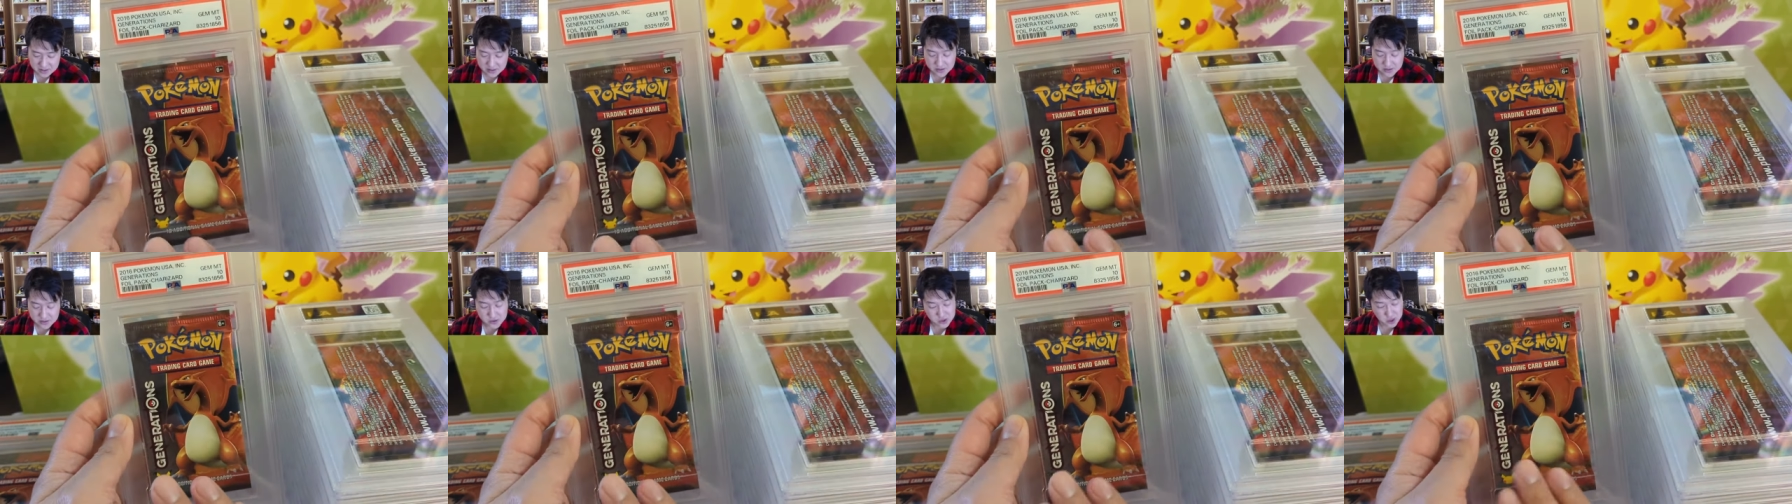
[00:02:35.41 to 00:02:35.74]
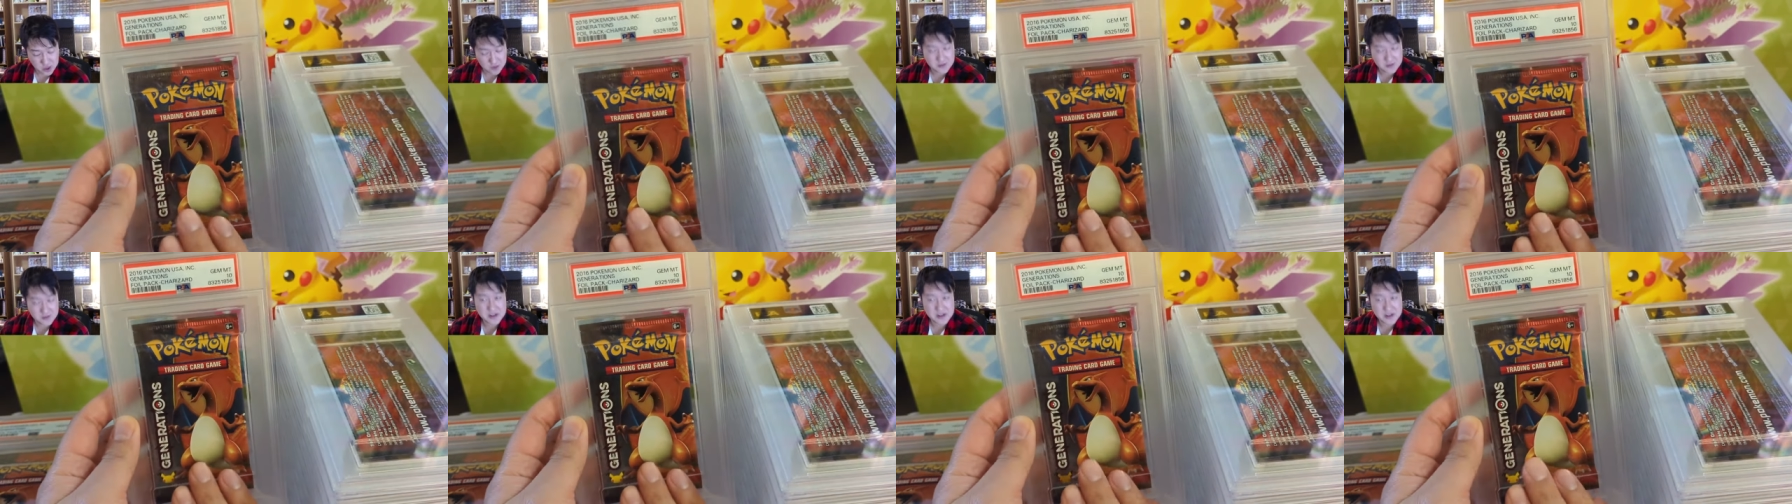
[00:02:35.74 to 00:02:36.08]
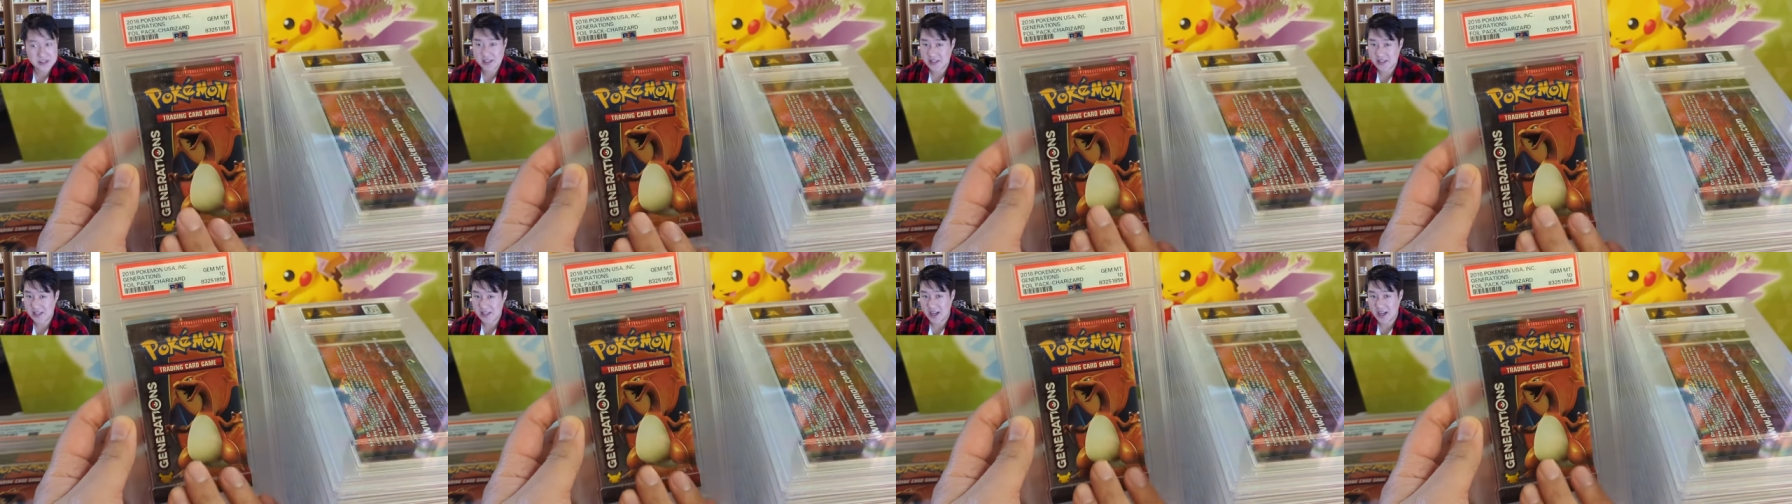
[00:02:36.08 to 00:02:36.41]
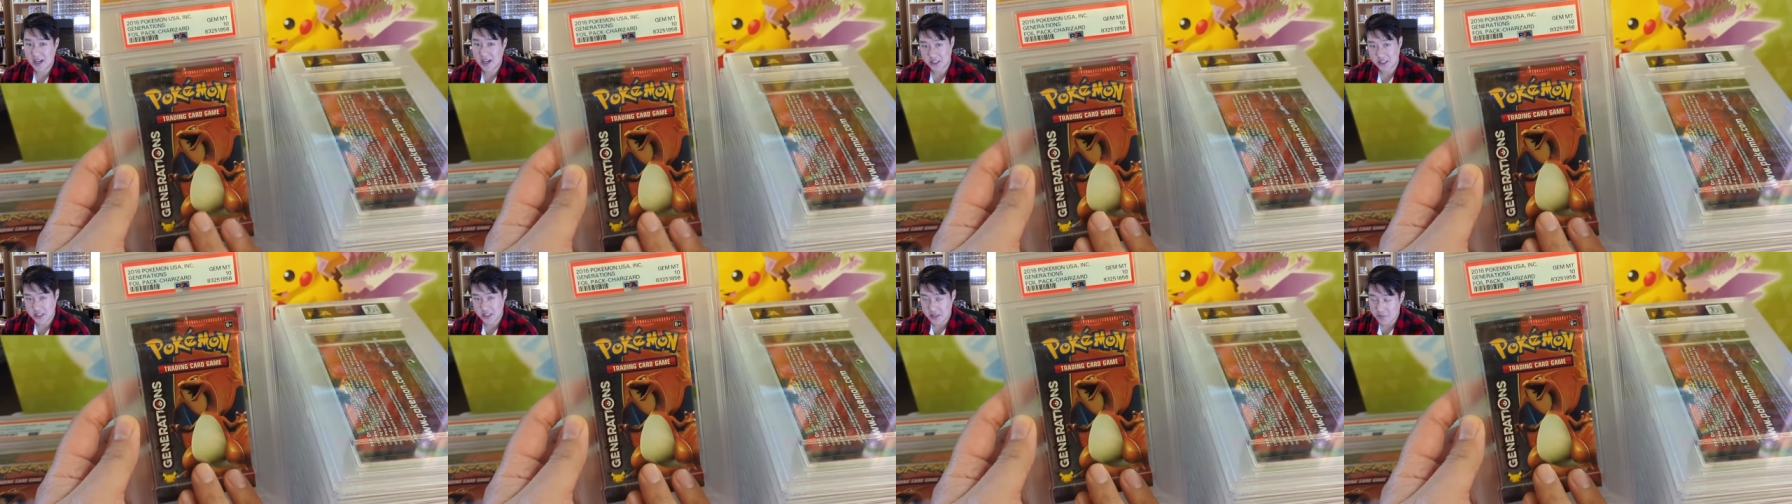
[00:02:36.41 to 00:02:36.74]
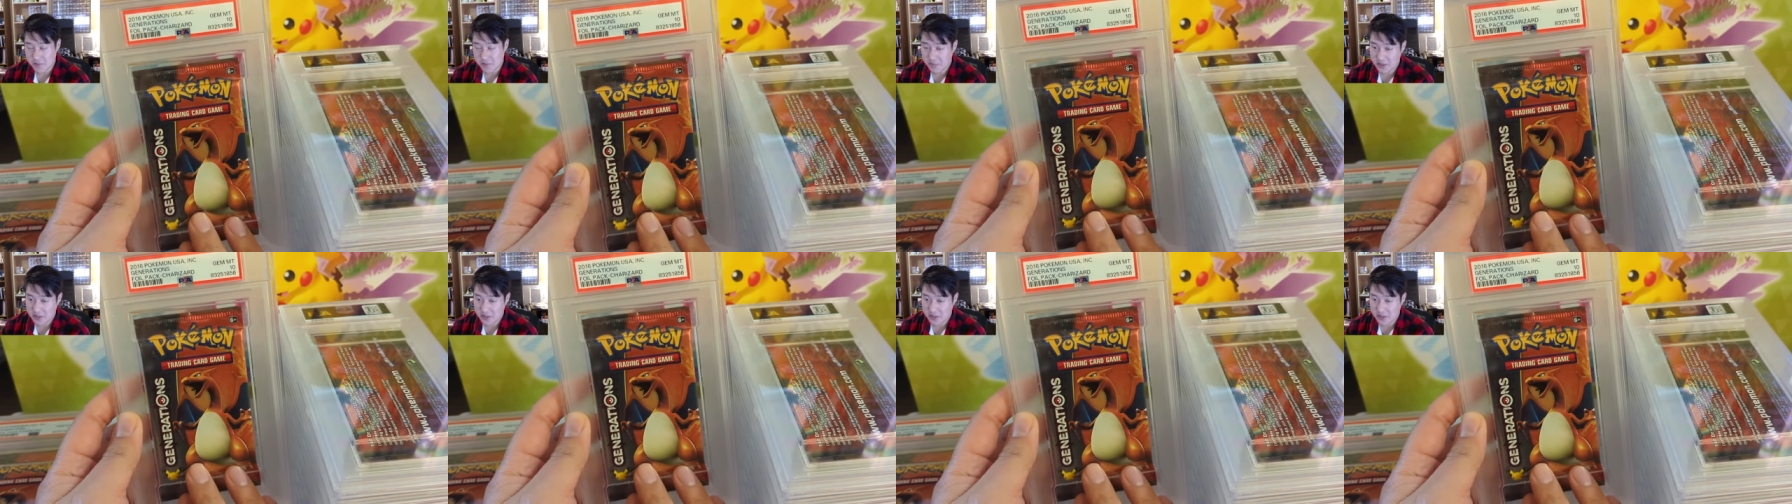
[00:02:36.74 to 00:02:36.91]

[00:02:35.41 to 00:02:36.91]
Service is not cheap.